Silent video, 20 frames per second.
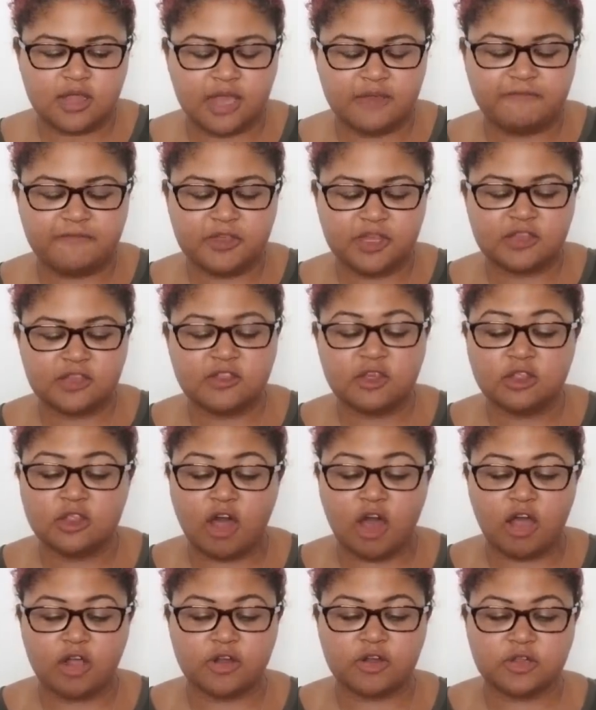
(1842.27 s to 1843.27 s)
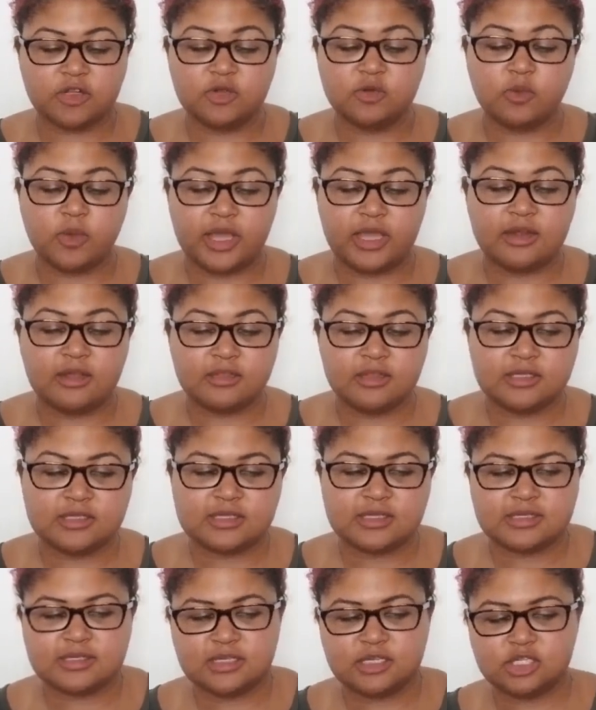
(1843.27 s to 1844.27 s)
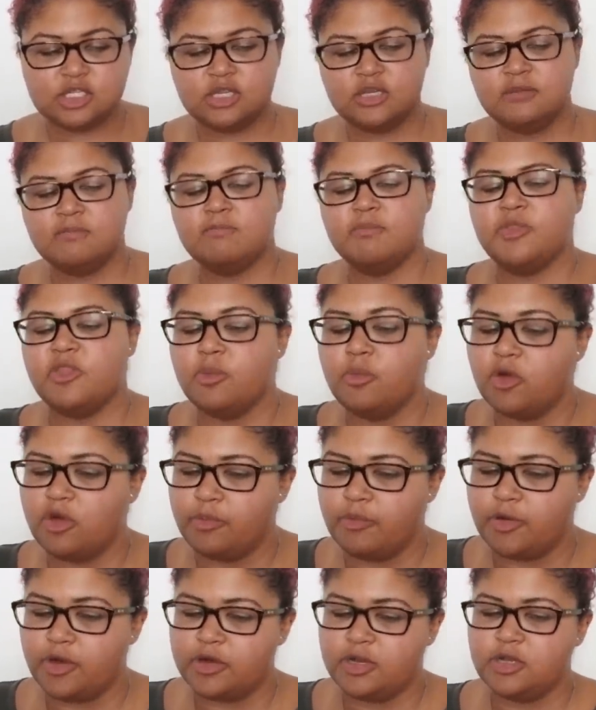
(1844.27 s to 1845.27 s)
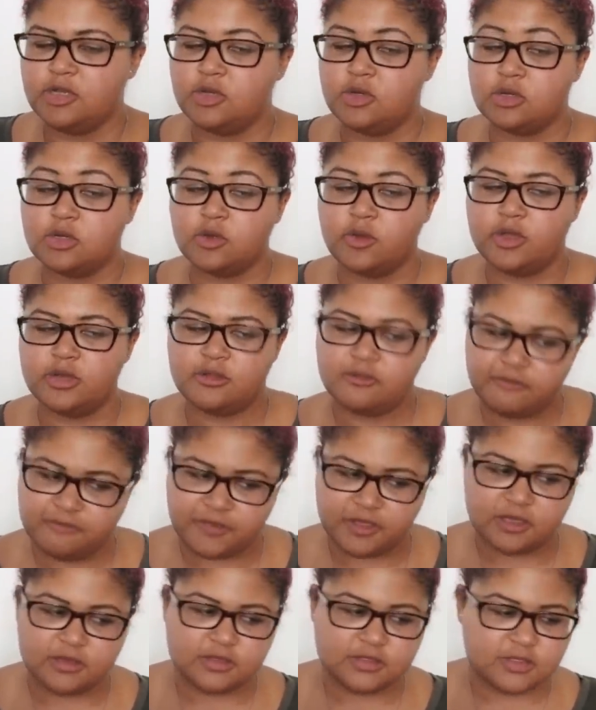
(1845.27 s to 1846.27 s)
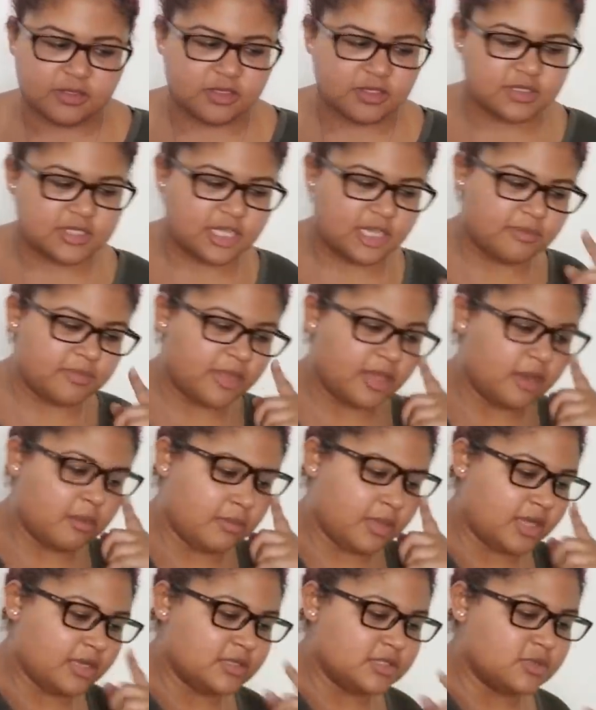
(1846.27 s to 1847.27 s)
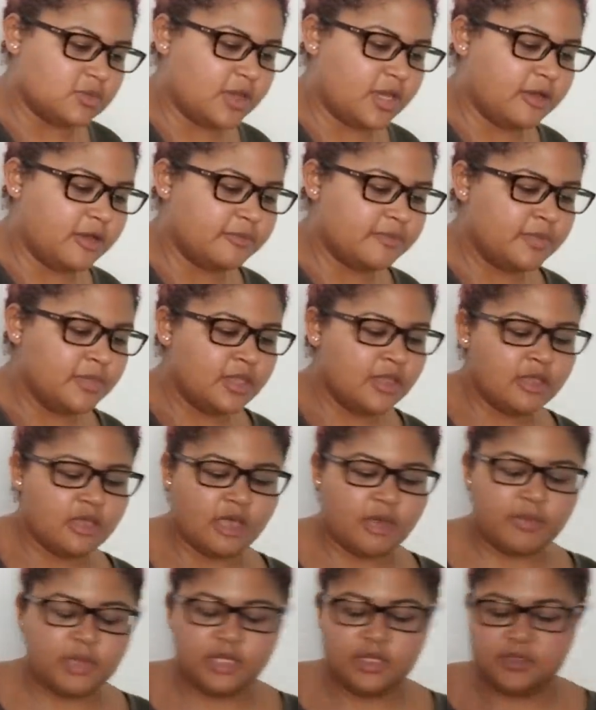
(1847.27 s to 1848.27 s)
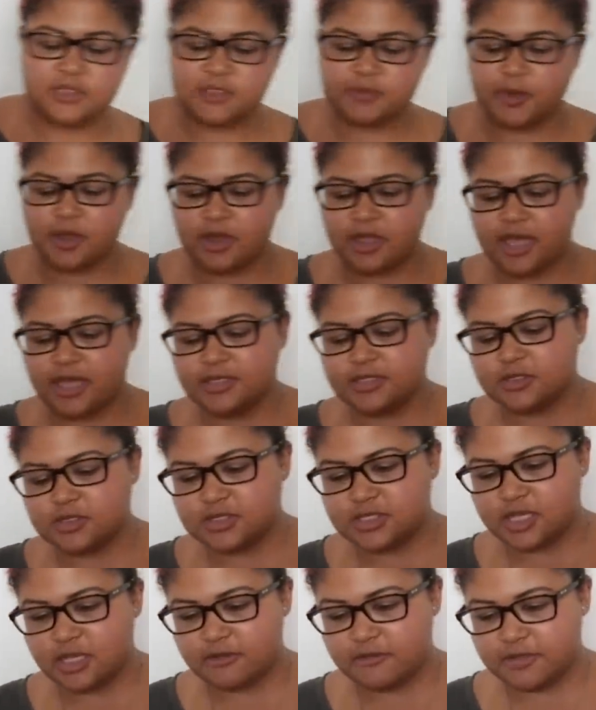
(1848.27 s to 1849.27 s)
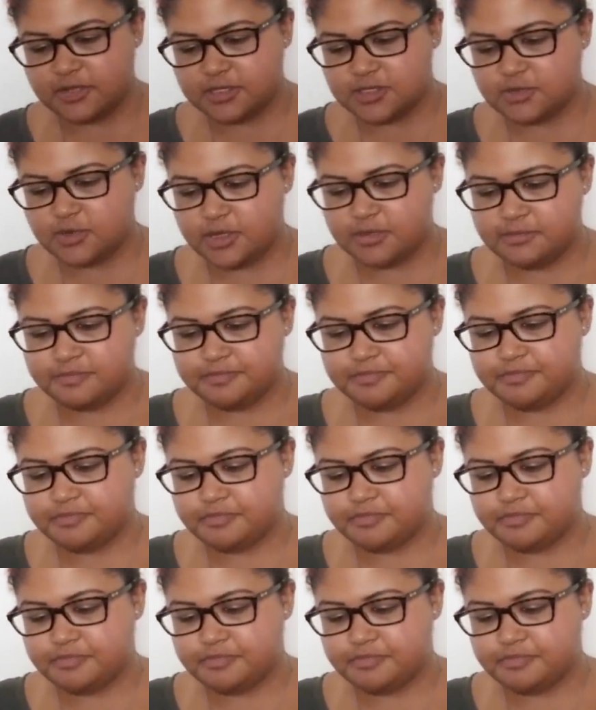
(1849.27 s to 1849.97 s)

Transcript: I feel like the longer you wait on this decision, the more burdened you're going to feel. So just keep that in mind as well. I'm going to use Spellcaster's deck for this one.